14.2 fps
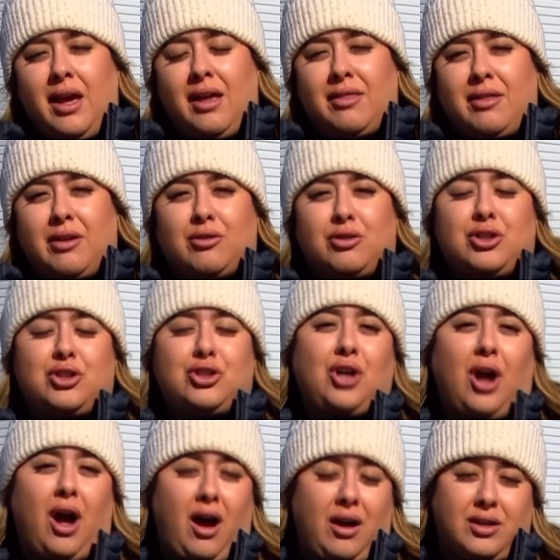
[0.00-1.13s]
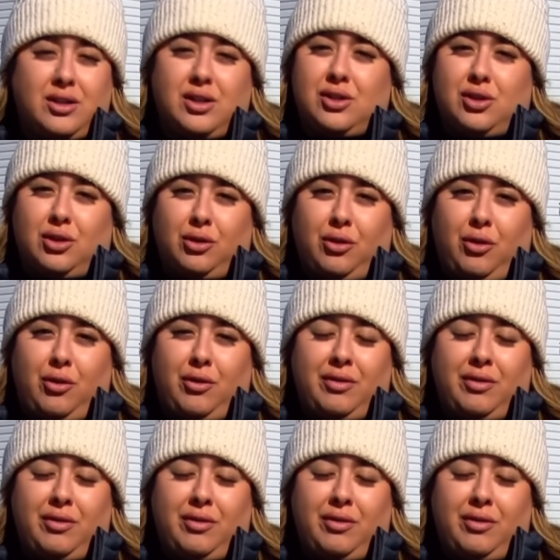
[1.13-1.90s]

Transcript: they're shocked to learn